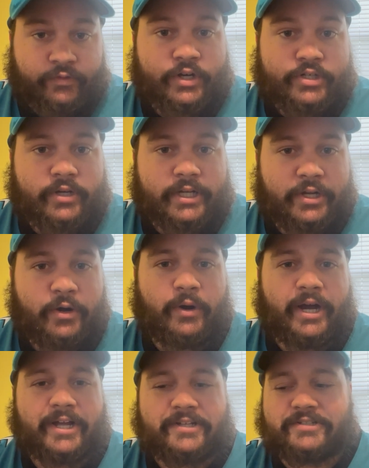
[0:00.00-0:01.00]
frustrating to
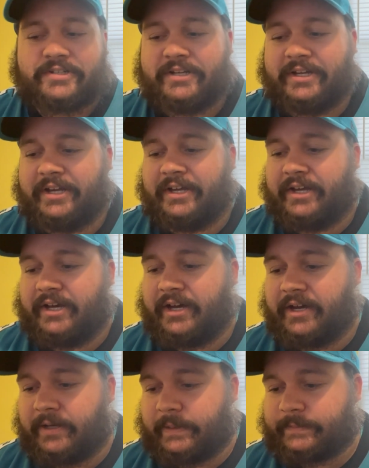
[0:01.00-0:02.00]
watch
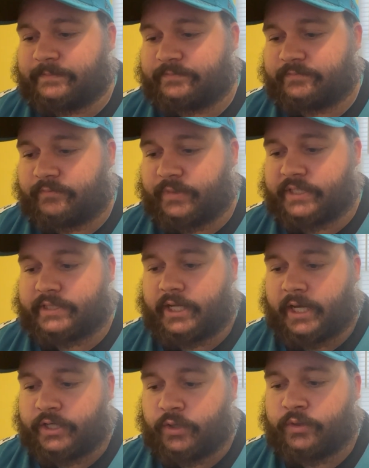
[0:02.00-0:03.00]
because
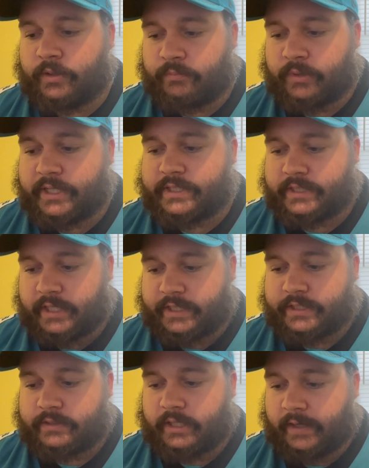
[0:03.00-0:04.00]
I know that Bryce,
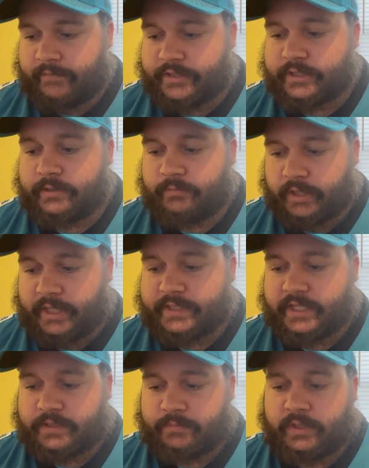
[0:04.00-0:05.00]
yes, obviously Bryce
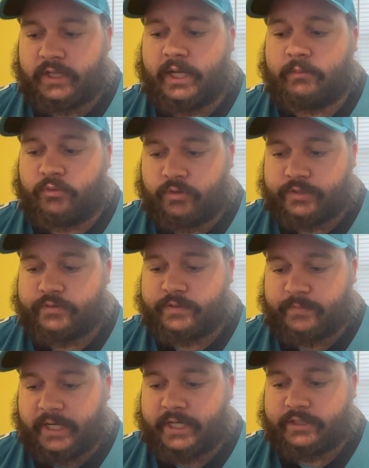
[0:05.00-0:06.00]
has to put a lot more into his
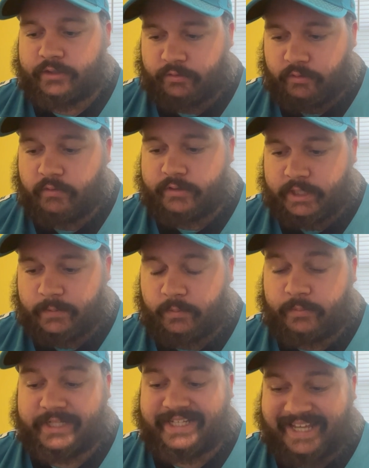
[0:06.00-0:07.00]
body to throw it deeper,
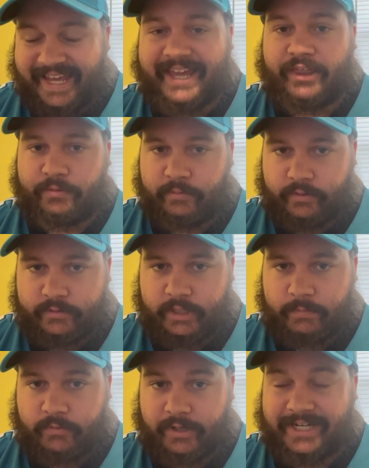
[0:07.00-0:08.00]
but he can throw it
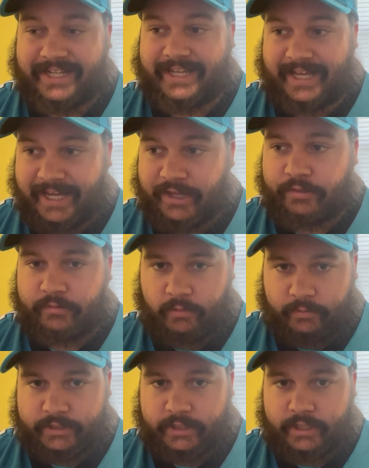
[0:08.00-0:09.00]
deeper and he can throw it
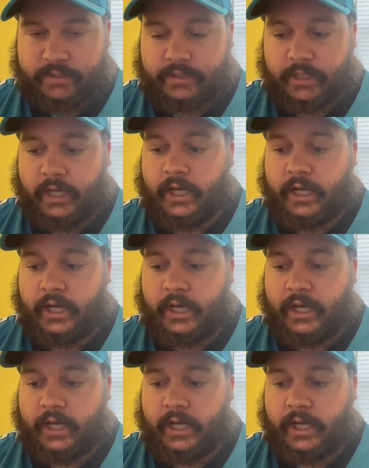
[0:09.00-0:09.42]
with touch.